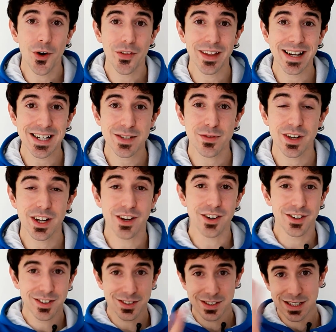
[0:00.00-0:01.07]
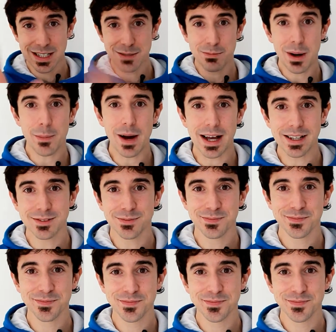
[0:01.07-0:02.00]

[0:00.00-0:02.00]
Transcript: on the next video. Bye-bye.